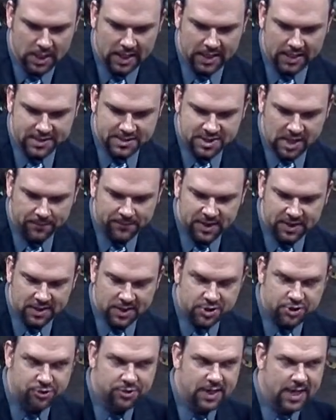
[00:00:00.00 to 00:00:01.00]
It is something
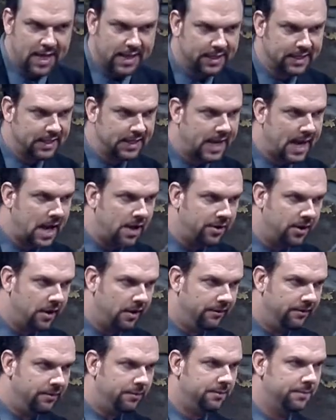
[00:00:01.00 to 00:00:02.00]
that you can't get out
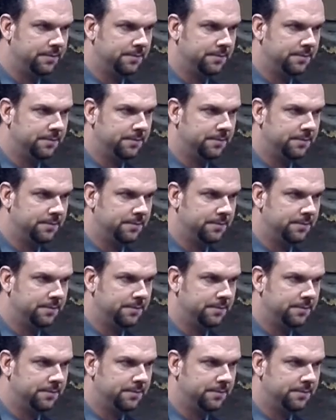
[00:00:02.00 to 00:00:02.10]
of.